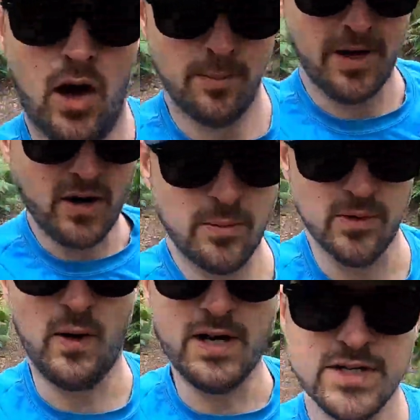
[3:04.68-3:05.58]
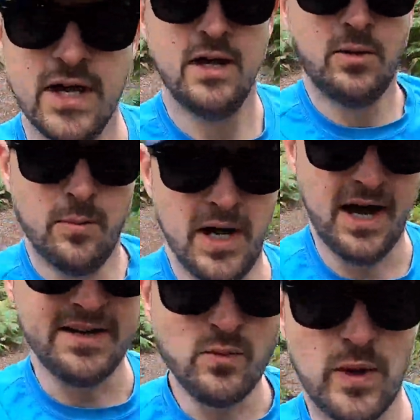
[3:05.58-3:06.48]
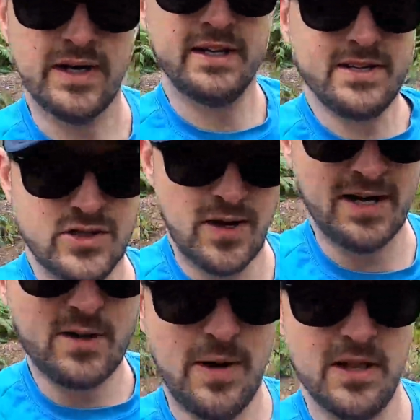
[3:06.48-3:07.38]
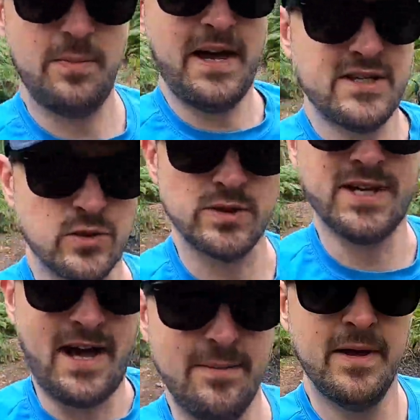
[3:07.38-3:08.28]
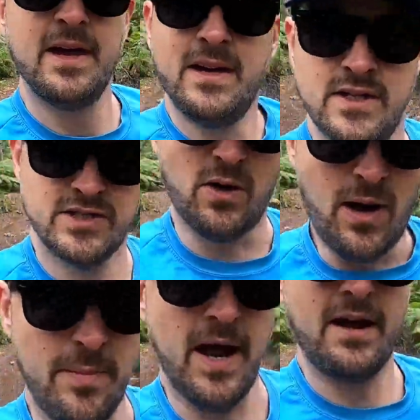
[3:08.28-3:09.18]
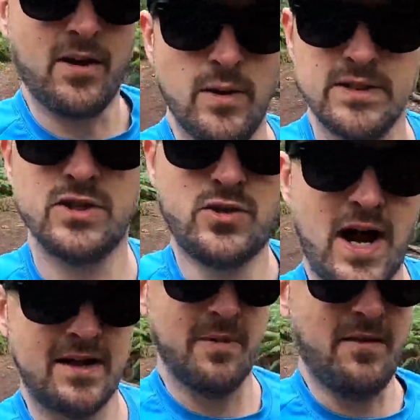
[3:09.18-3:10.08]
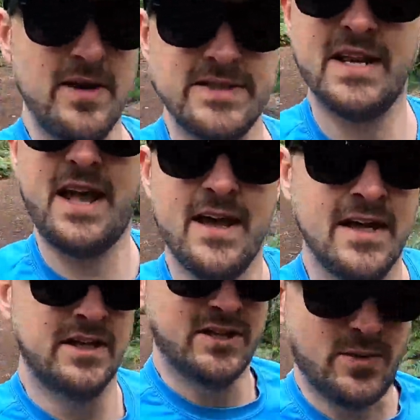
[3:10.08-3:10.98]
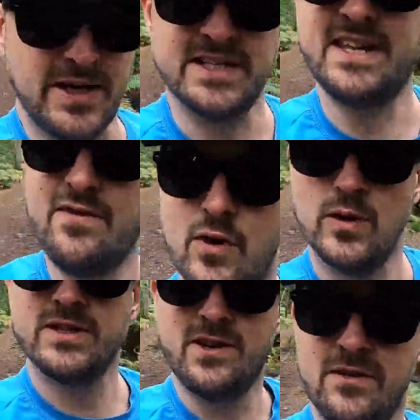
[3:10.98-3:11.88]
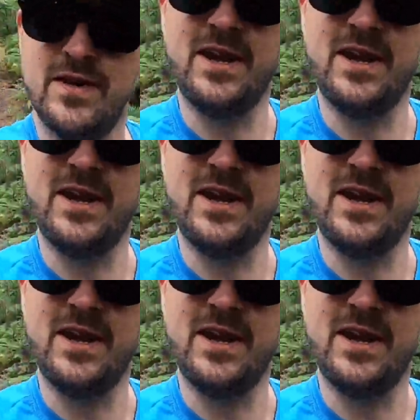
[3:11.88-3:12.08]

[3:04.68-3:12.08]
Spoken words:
on my Garmin watch, but I didn't want to get distracted by the pace or time, so I'm not going to track my run today so I can stay focused on the